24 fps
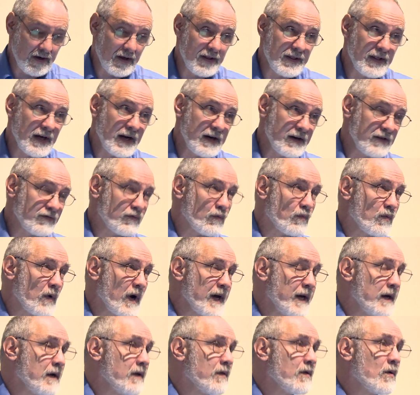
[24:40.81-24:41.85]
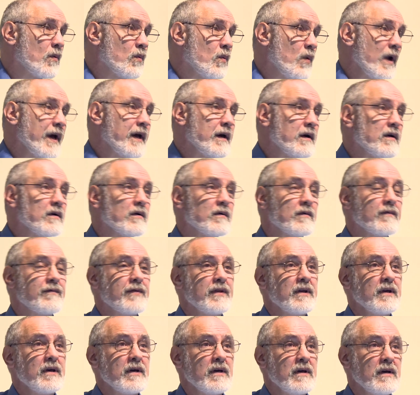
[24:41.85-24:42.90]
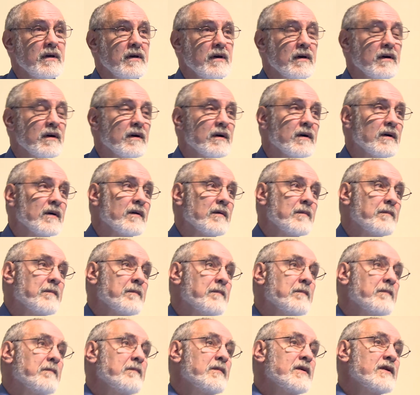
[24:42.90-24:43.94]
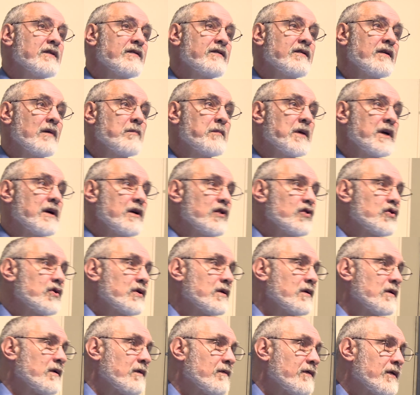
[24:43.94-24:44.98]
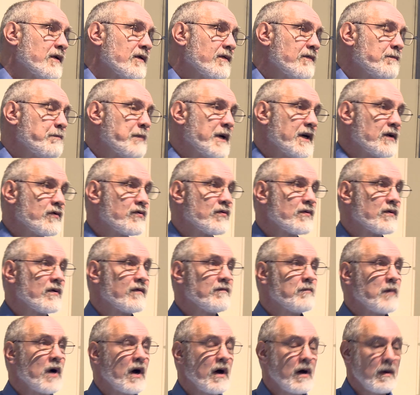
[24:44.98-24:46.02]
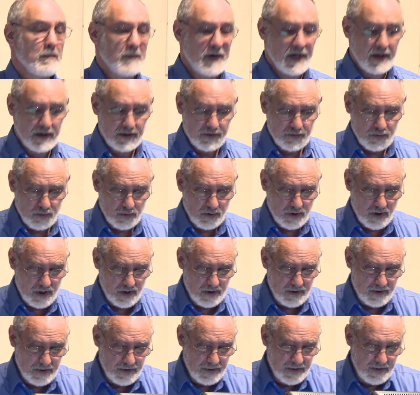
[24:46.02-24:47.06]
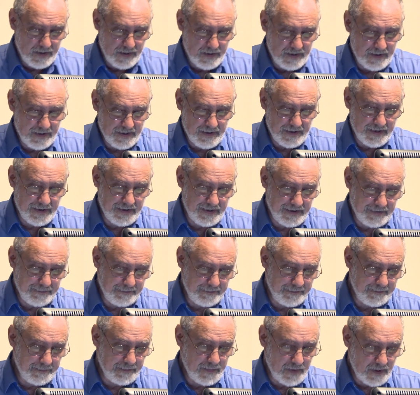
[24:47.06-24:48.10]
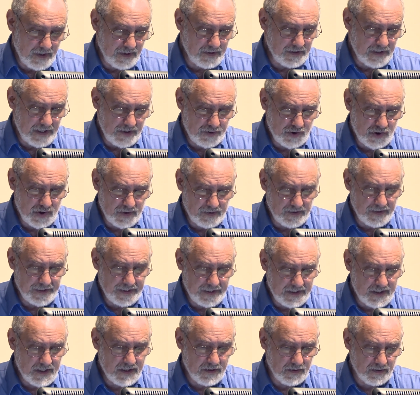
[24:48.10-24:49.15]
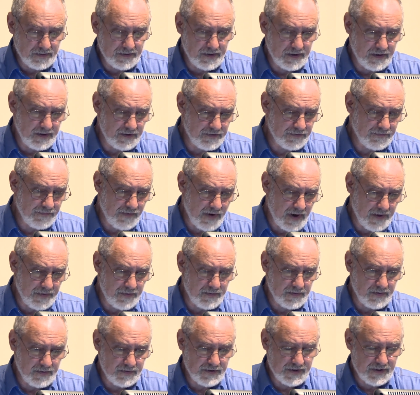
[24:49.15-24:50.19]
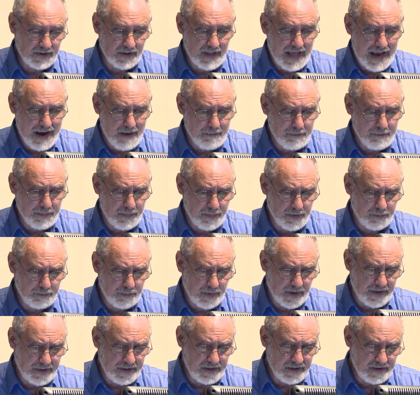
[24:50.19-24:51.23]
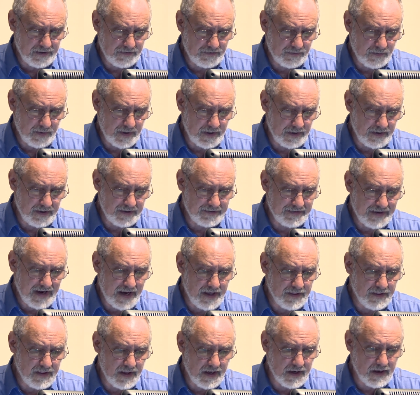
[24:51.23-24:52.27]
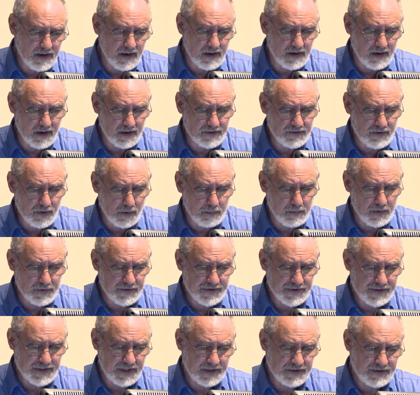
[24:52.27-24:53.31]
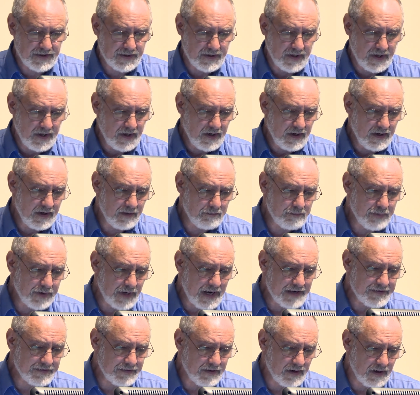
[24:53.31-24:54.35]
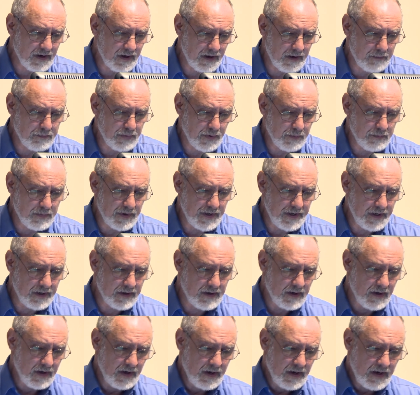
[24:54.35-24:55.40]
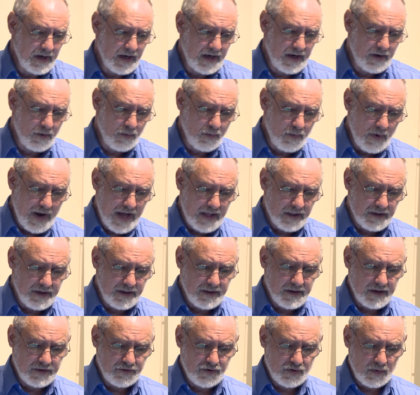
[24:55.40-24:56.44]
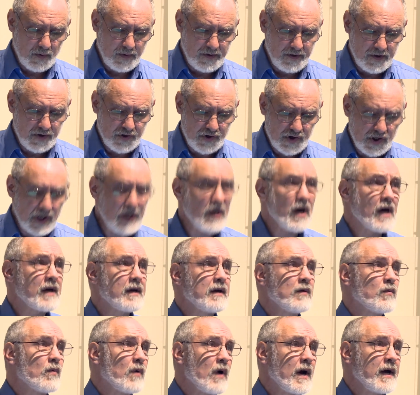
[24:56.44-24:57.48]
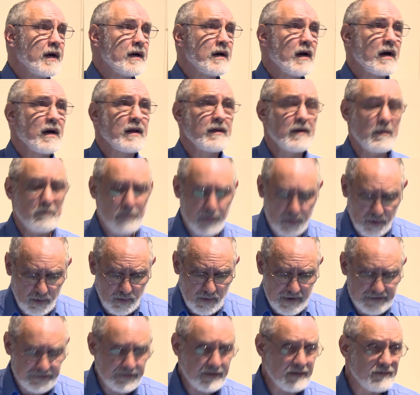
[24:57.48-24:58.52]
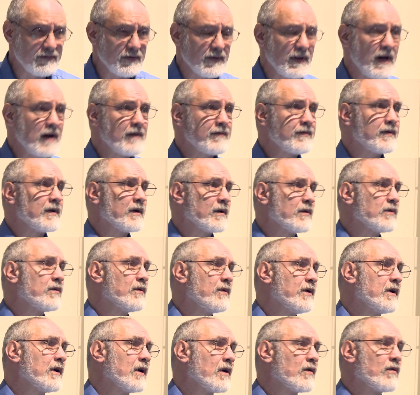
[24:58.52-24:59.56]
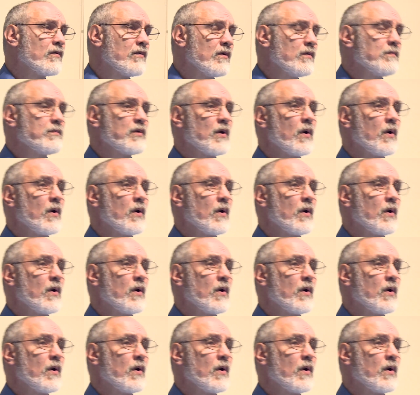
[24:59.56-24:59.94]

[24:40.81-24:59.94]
That is right in the wake of the dissemination of the picture of Mohammed Adoua allegedly killed in his father's lap by the Israelis. And then on October 6th, in Place de la République, at a rally that joined the Jihadi right and the progressive left, including a group